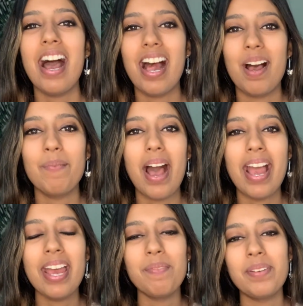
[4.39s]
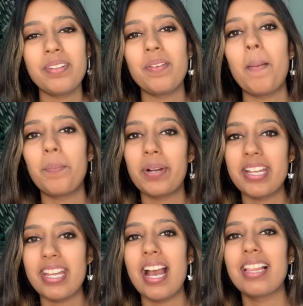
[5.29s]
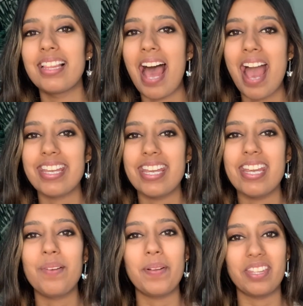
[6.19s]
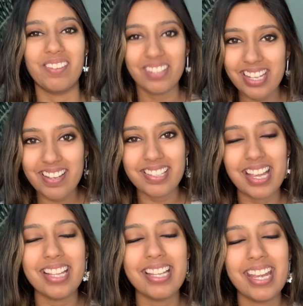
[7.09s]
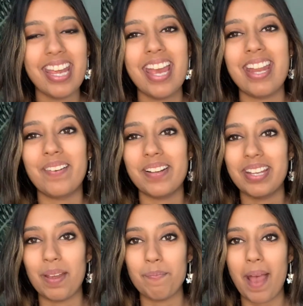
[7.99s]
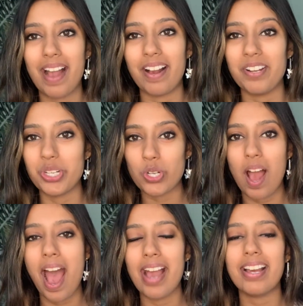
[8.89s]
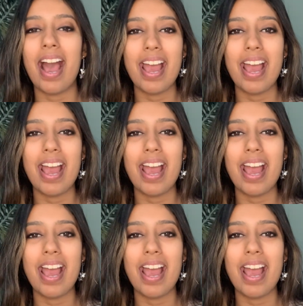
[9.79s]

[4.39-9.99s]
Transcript: I have been pretty laggy with the videos lately, and I want to get back on track.